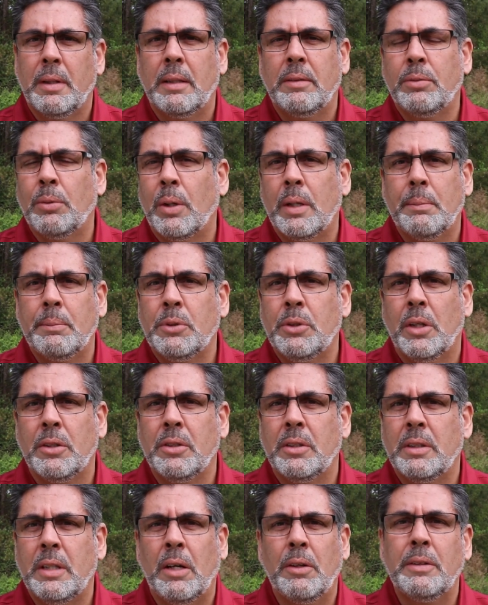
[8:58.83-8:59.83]
That's what I'm
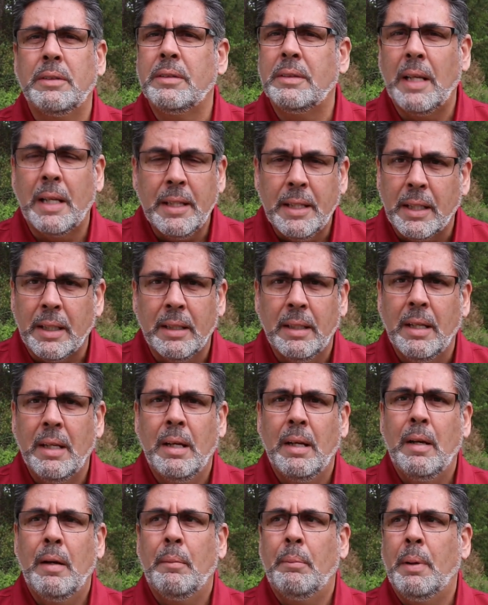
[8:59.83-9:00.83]
charging now. It's nothing,
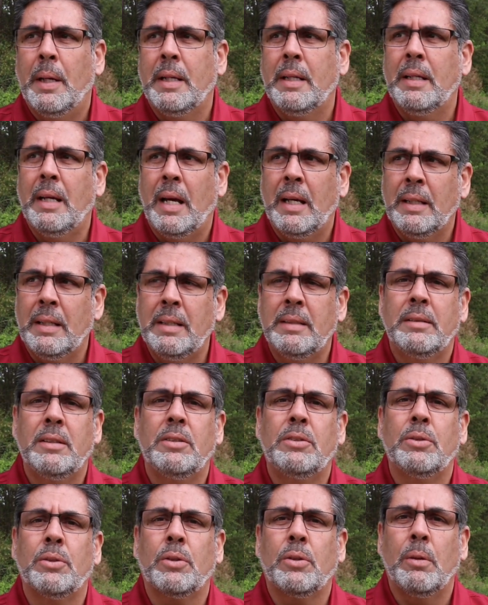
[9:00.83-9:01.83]
but at least
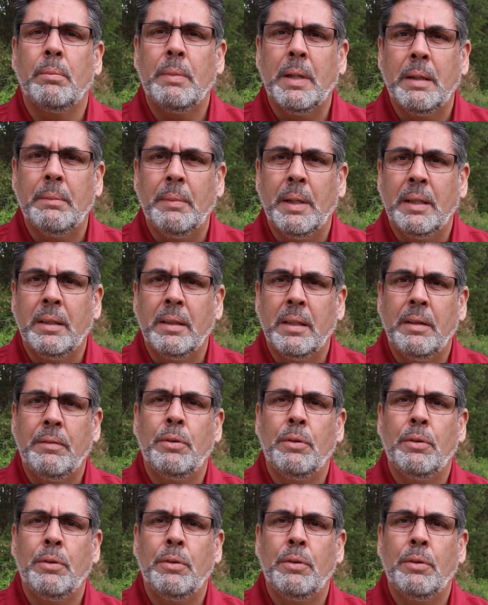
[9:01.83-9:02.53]
it's your commitment.